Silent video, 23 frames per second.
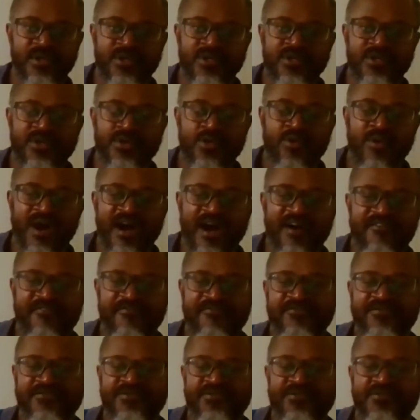You have
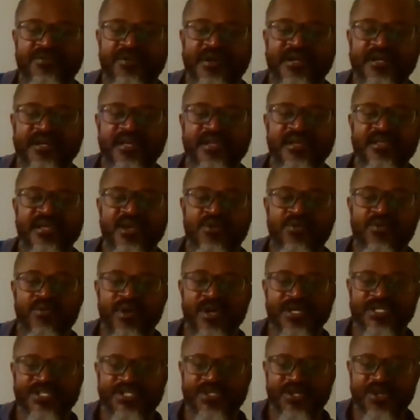to create the
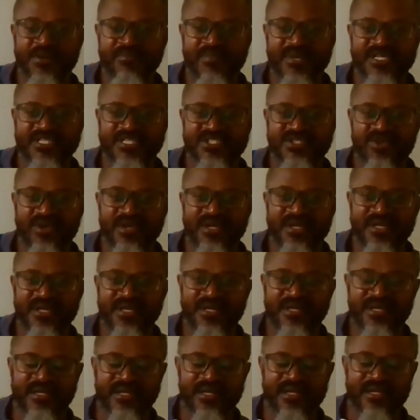equation based on the
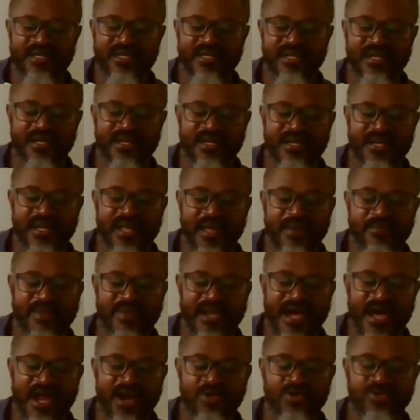
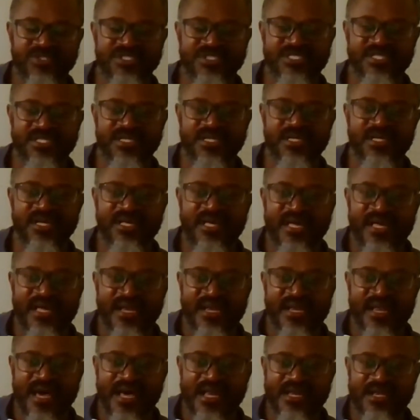terminology
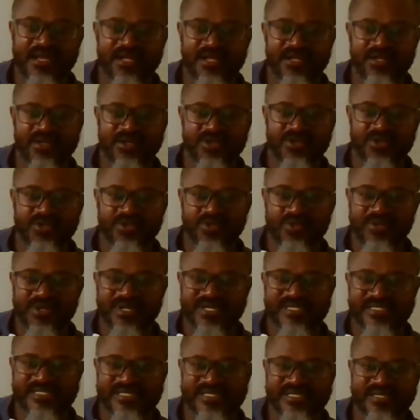that you
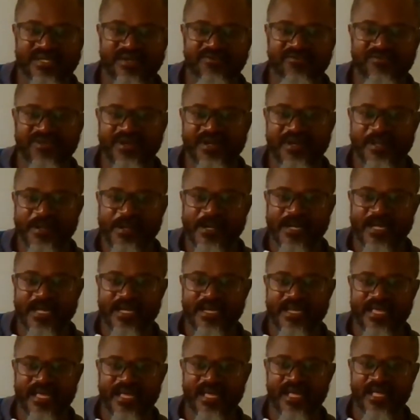receive in the
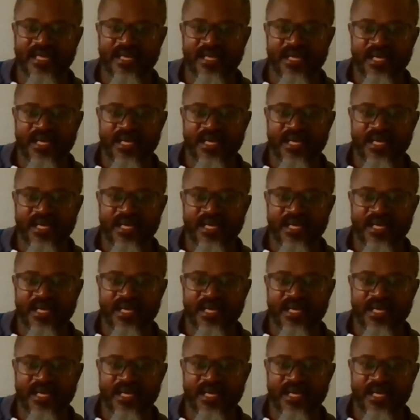reading.